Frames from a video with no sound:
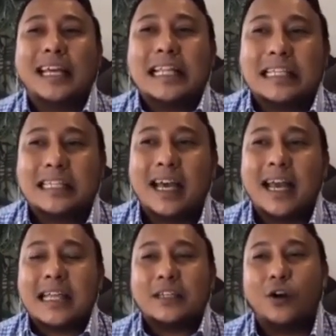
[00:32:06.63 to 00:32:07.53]

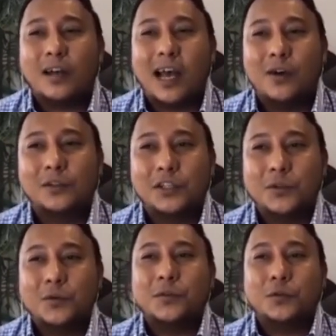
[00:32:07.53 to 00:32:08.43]
insights on how to
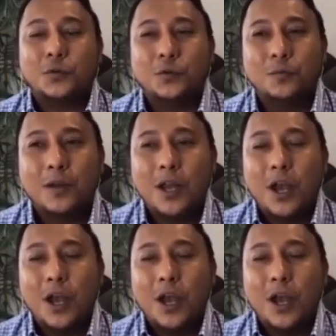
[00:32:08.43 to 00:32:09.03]
use Zoom.